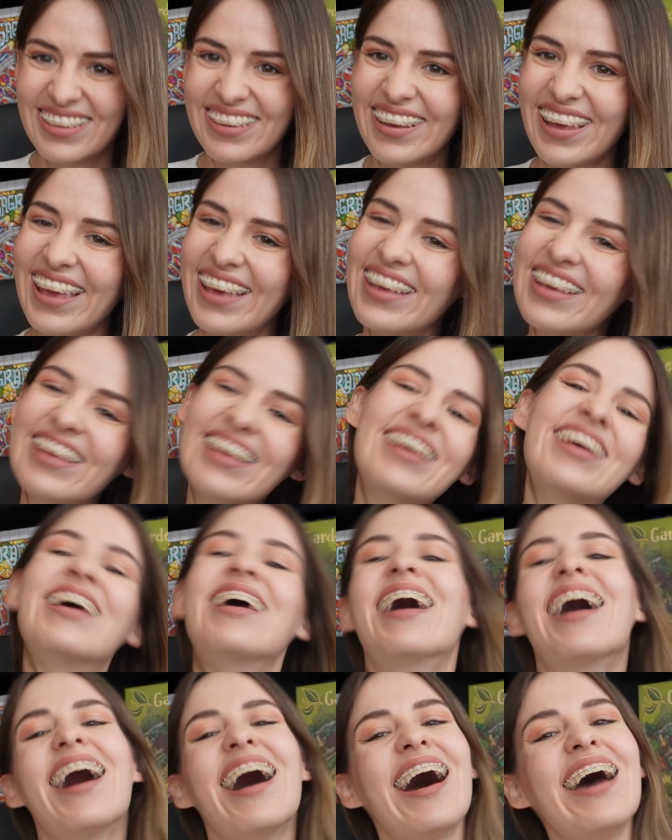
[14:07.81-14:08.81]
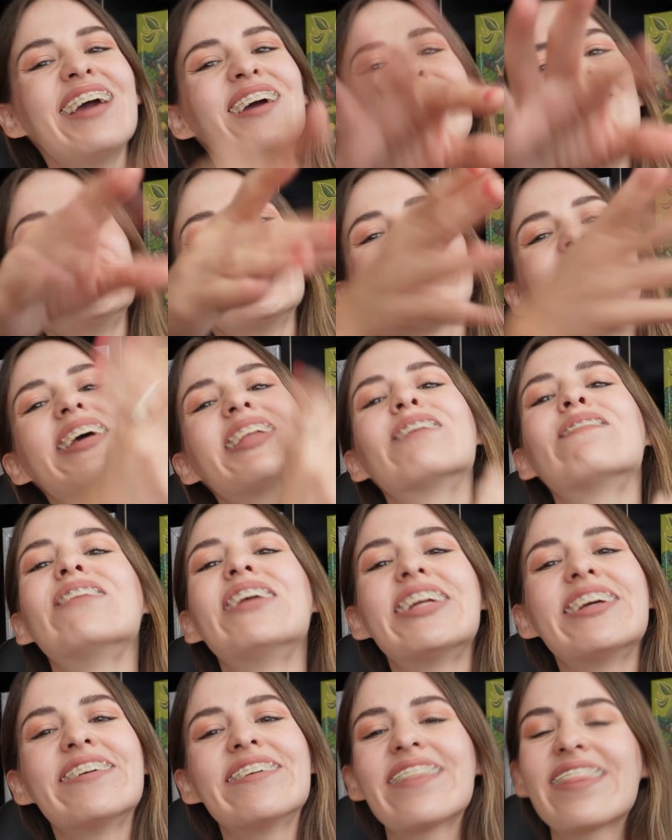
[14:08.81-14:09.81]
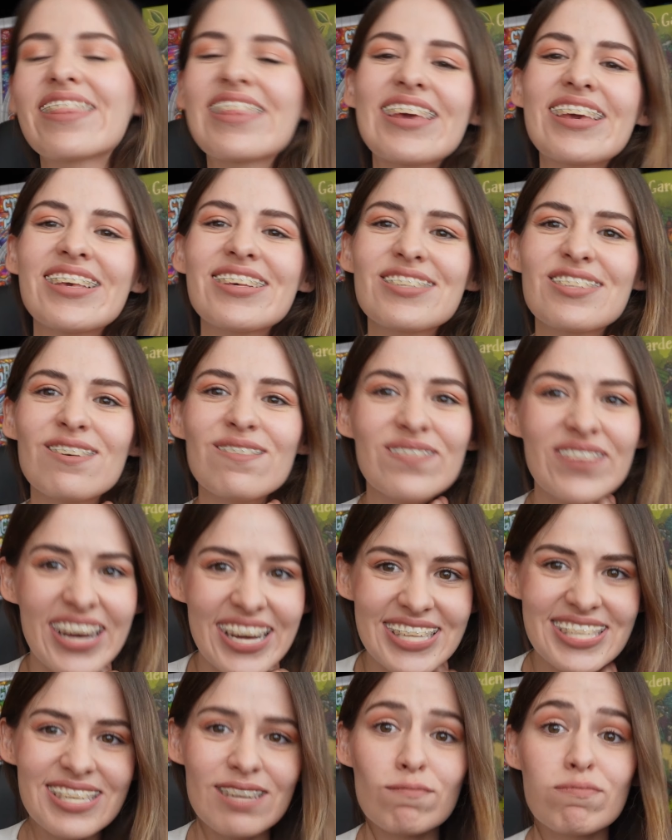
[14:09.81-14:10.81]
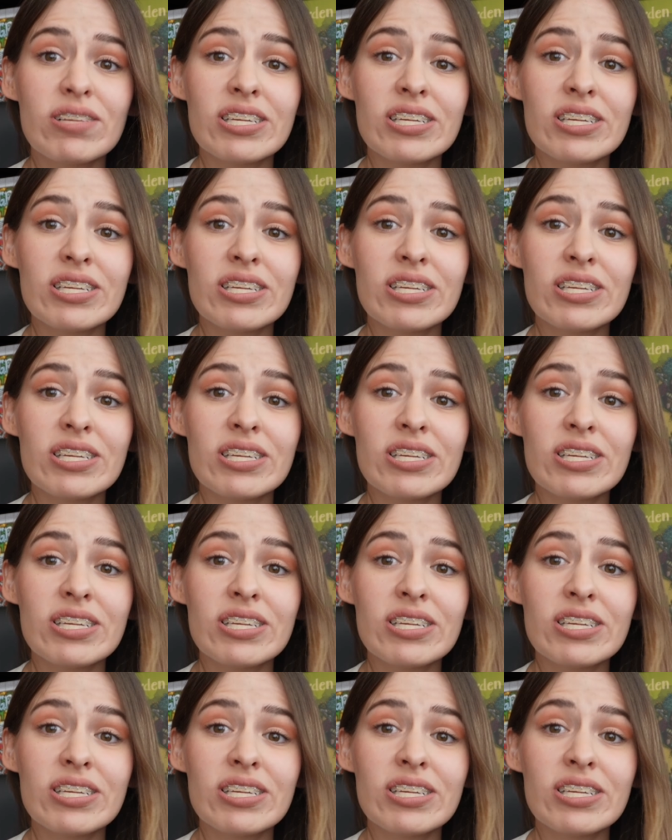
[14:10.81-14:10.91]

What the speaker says: Okay, I hope you like the video. Thank you so much.